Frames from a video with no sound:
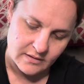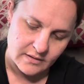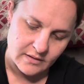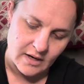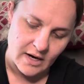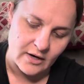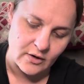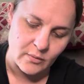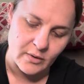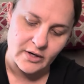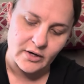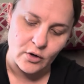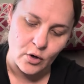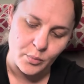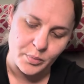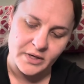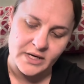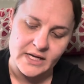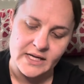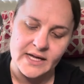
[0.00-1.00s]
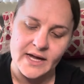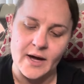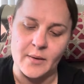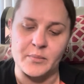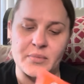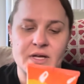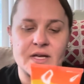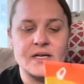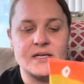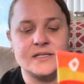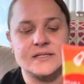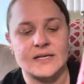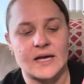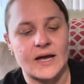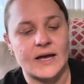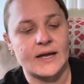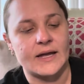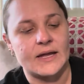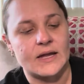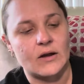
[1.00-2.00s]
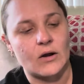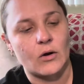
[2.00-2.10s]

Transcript: I don't want to open it yet because I